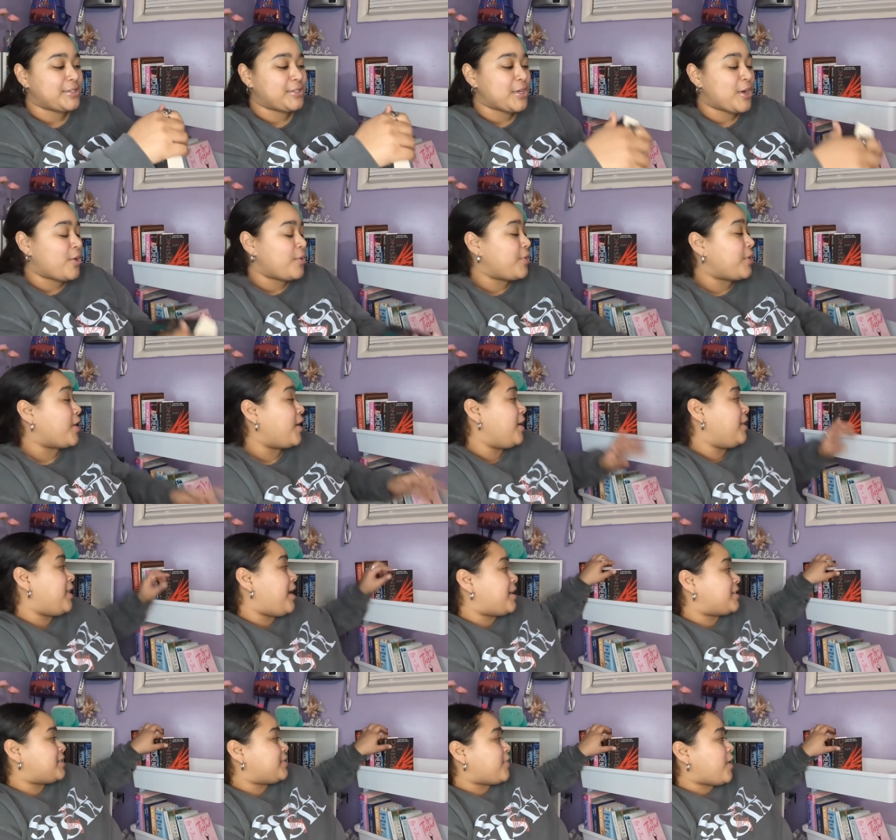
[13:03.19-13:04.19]
So there are
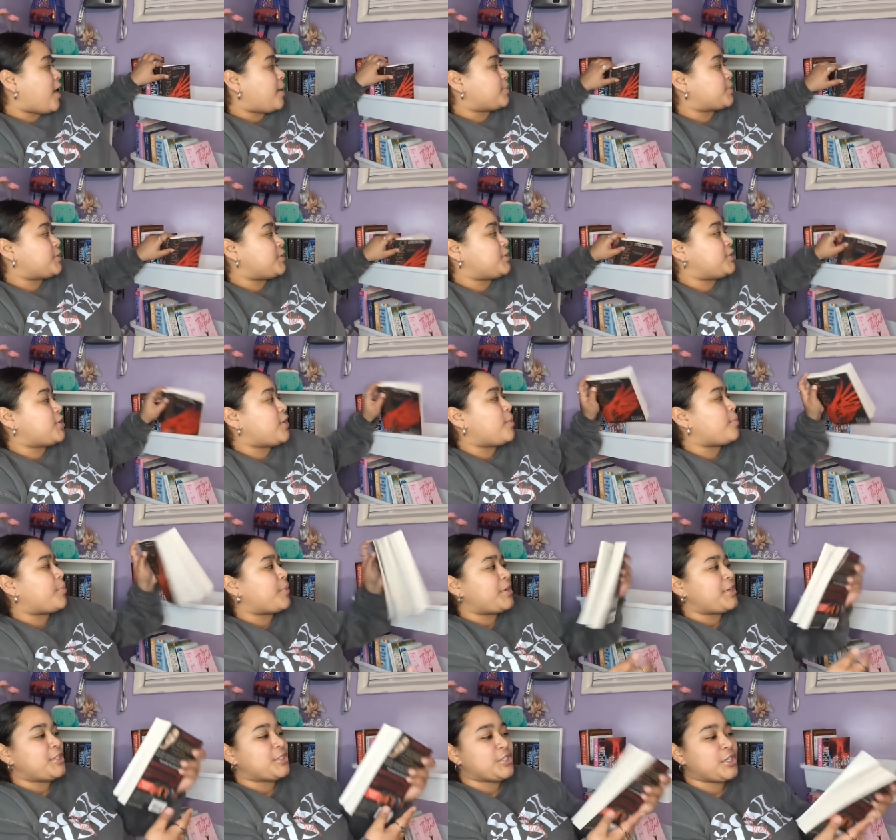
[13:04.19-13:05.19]
lots of options though. I'm
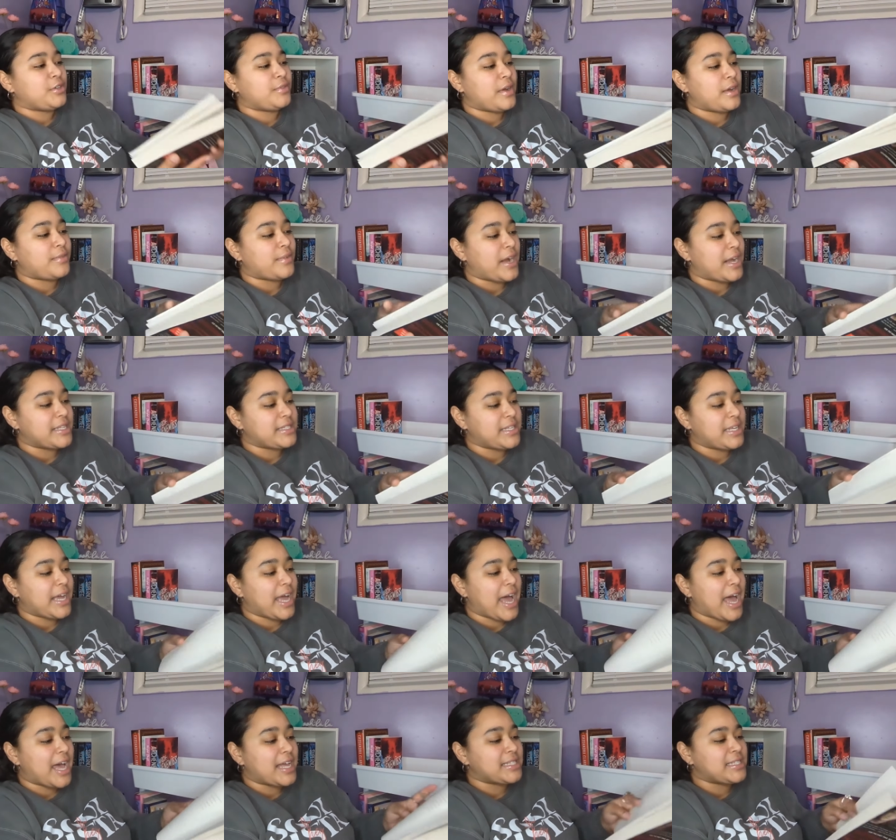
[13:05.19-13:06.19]
pretty sure Red Rising
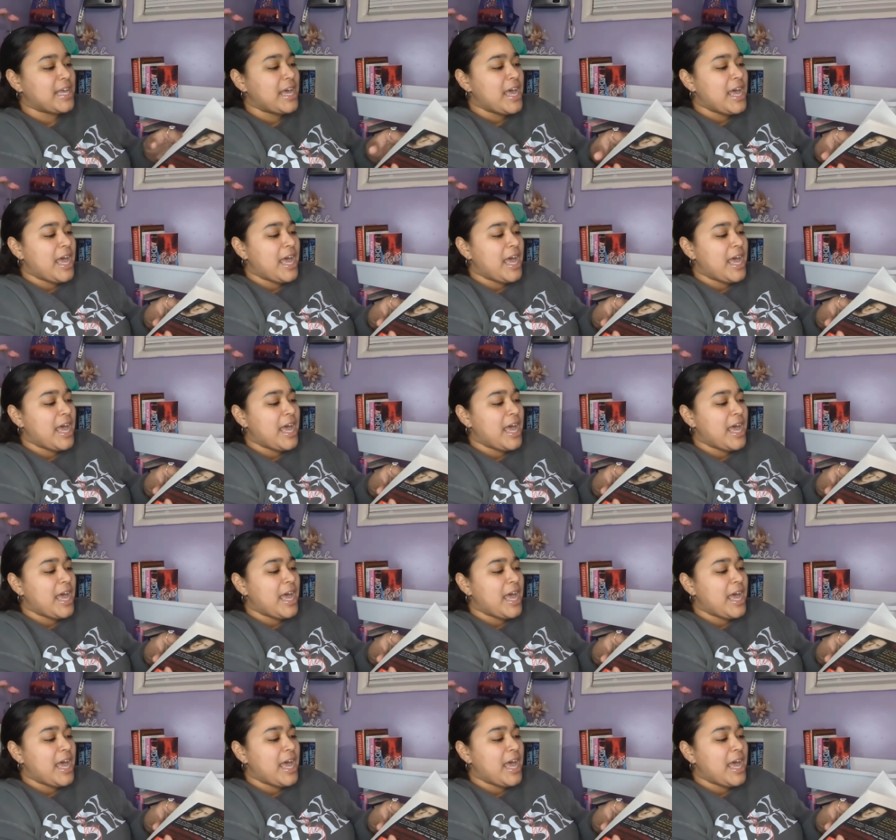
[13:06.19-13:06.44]
has